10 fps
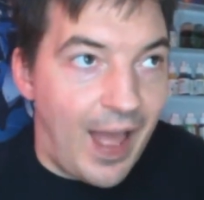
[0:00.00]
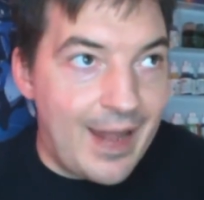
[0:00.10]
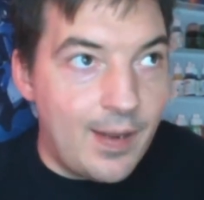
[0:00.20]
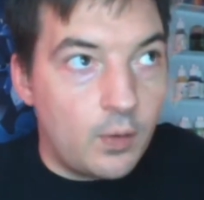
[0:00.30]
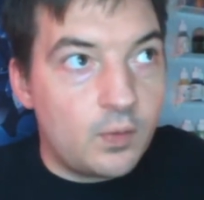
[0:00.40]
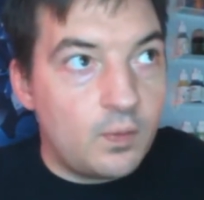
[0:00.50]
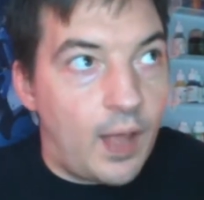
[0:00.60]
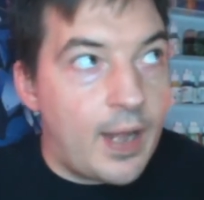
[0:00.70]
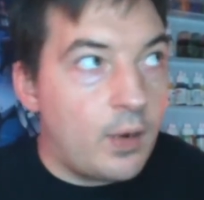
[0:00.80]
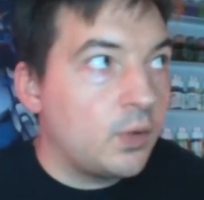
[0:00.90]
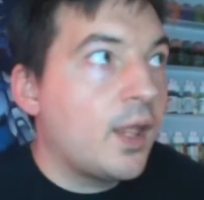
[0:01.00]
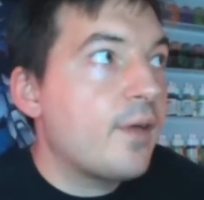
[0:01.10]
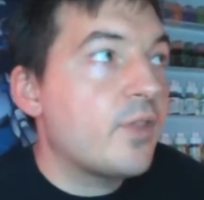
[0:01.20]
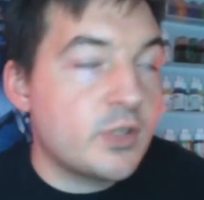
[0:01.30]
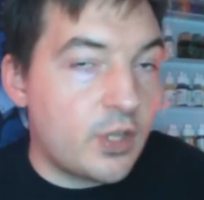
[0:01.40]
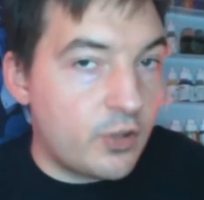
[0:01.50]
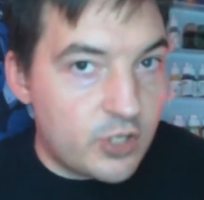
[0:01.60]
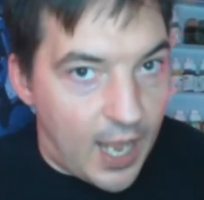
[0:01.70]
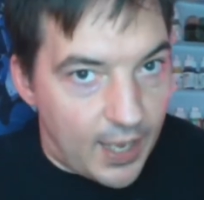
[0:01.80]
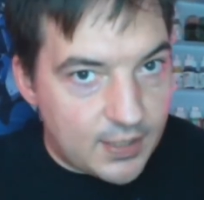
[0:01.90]
I don't love those other
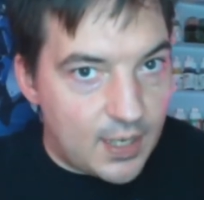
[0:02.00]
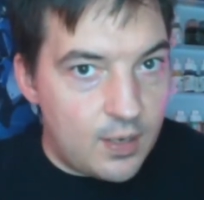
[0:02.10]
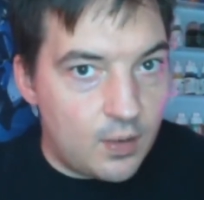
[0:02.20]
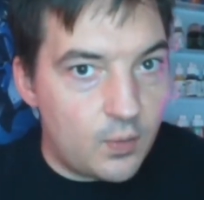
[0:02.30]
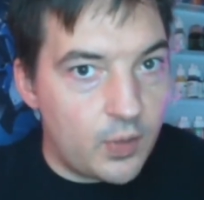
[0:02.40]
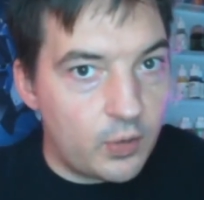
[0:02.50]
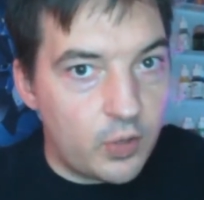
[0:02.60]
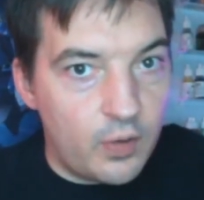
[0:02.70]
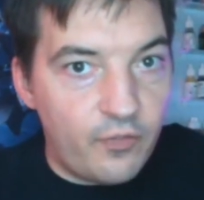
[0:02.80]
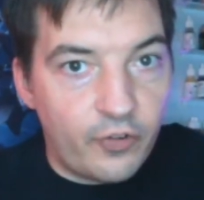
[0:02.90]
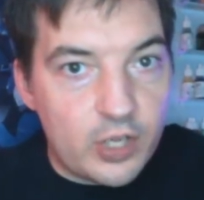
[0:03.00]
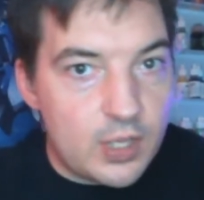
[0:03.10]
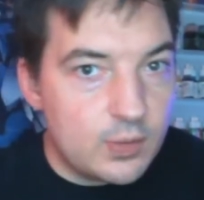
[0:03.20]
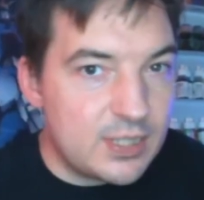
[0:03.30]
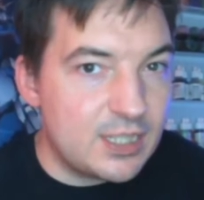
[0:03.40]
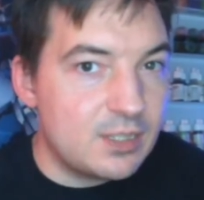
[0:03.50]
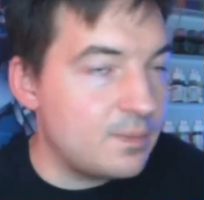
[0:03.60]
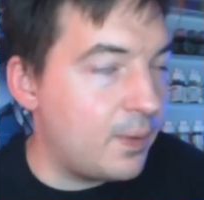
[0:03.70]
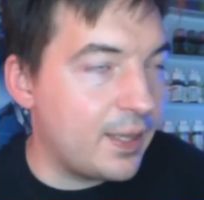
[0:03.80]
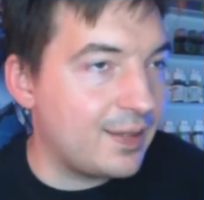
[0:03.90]
jacks. I know they're good for uses,
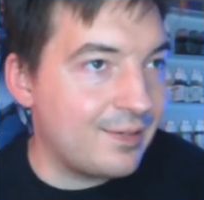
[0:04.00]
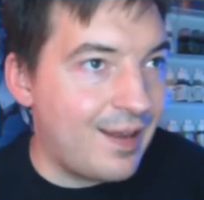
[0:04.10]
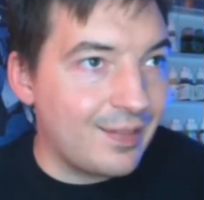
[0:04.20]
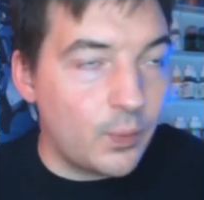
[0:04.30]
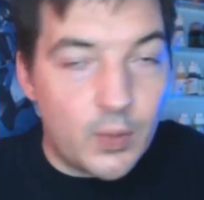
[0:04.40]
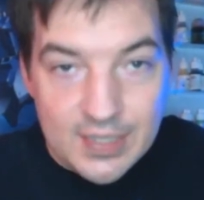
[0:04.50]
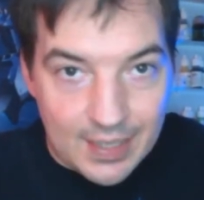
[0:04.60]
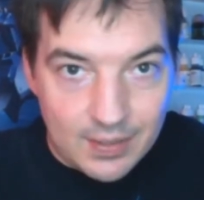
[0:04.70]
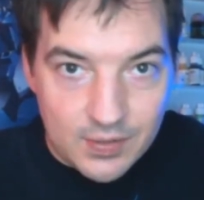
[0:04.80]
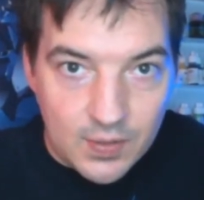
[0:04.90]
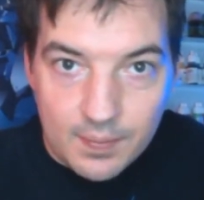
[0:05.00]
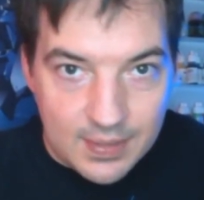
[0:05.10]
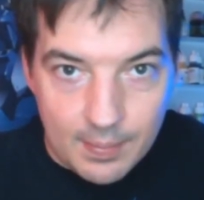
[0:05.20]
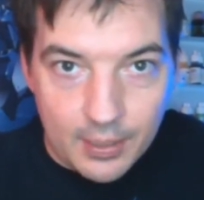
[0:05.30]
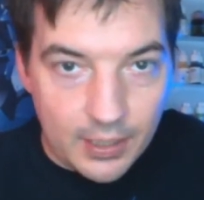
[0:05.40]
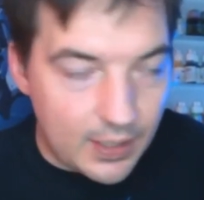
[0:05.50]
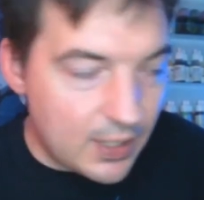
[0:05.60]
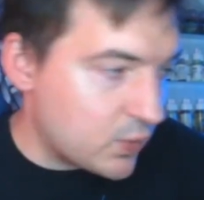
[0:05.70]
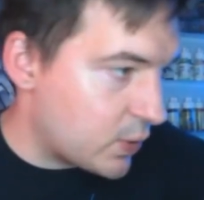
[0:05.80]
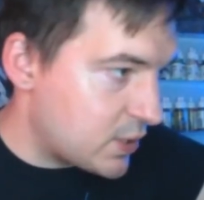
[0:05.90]
but they're not the ones I typically
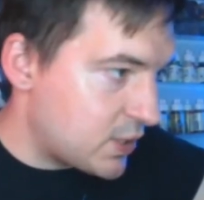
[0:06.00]
lean towards.